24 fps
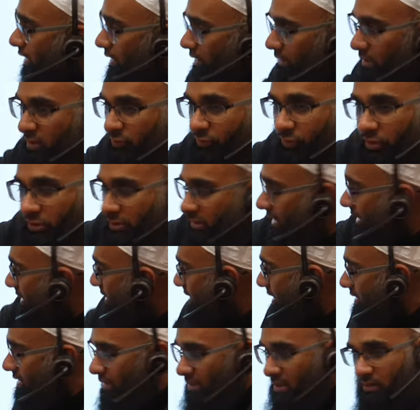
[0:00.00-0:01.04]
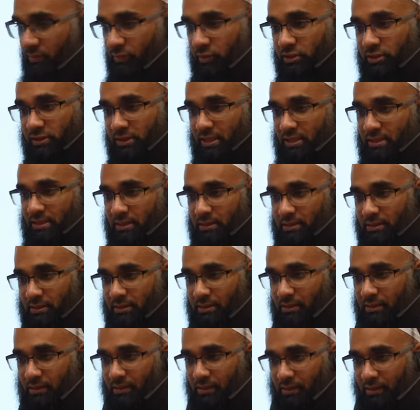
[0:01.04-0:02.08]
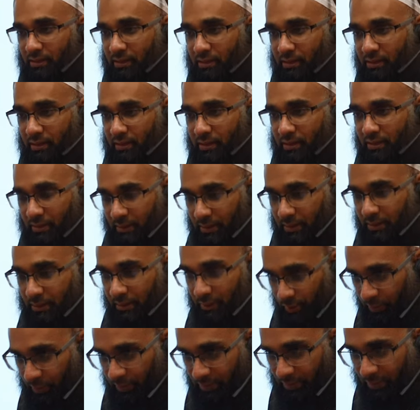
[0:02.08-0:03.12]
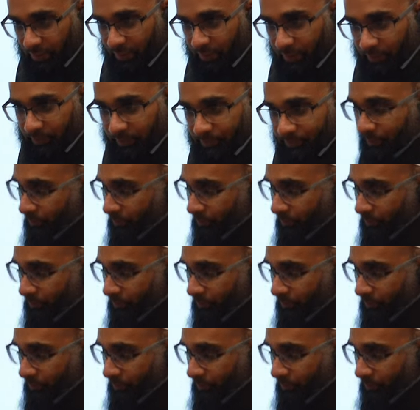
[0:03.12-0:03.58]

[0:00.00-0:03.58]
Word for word: this verse says this and this verse says this. Do you understand?